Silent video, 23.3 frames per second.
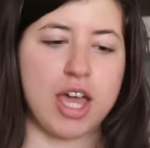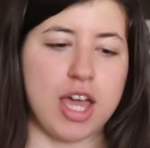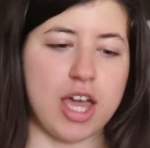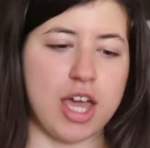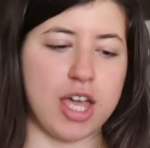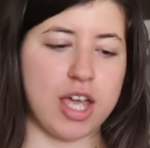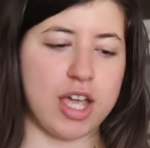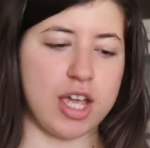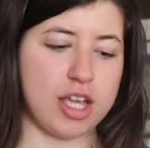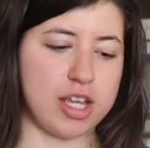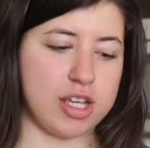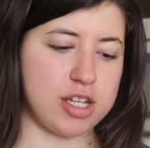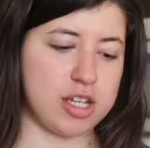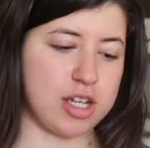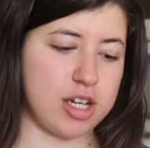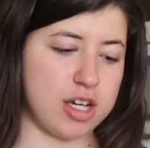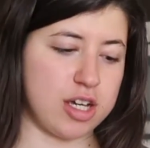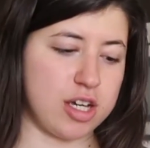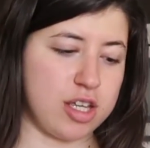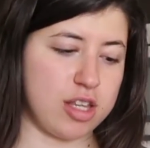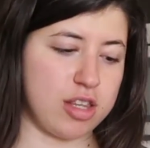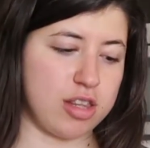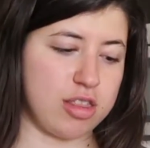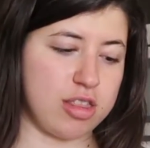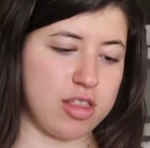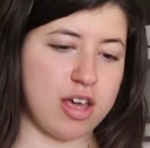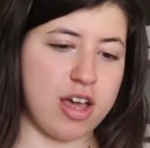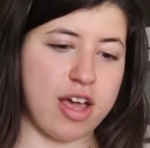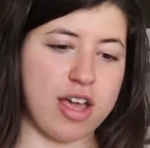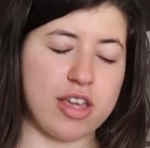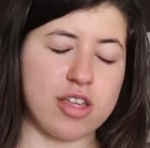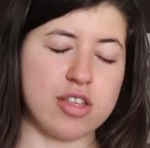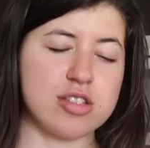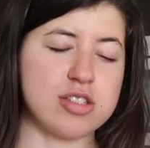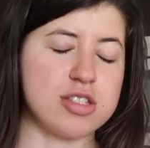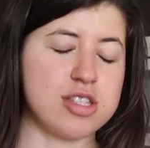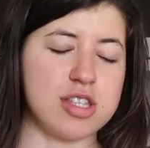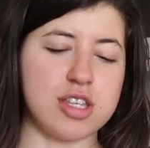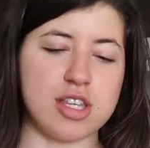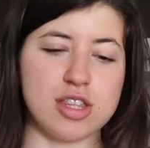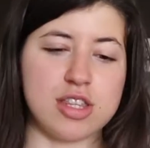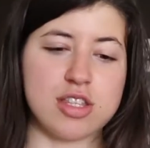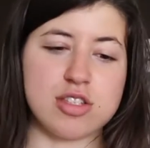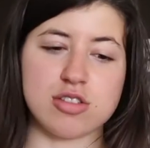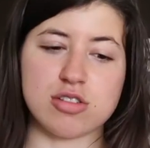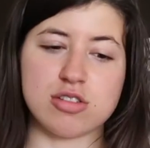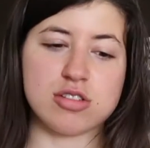And I
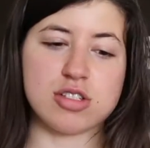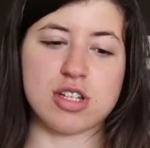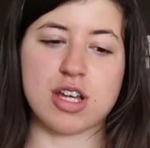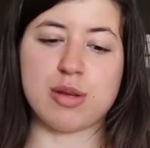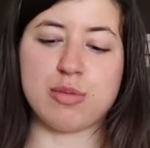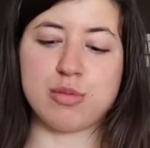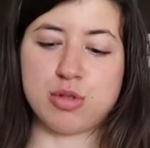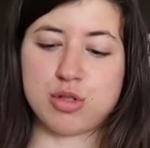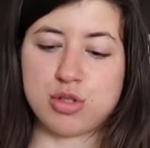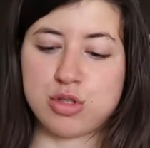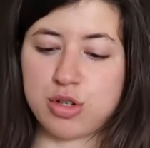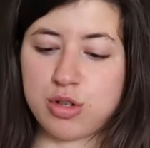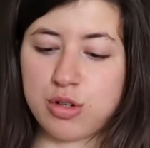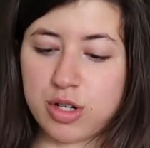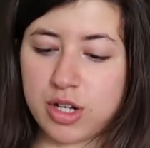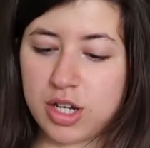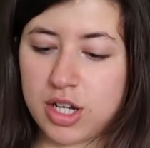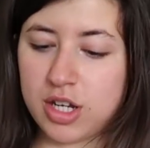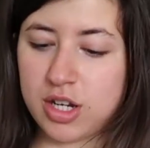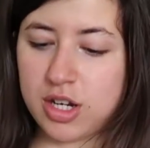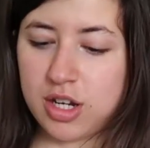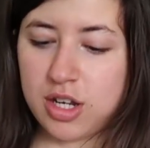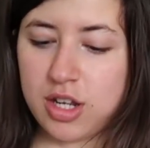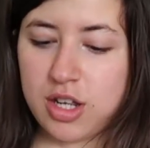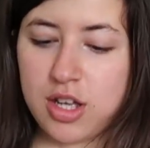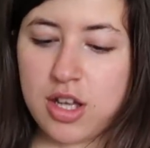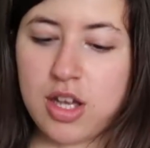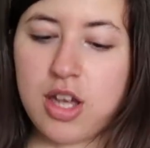see these all the time. So good.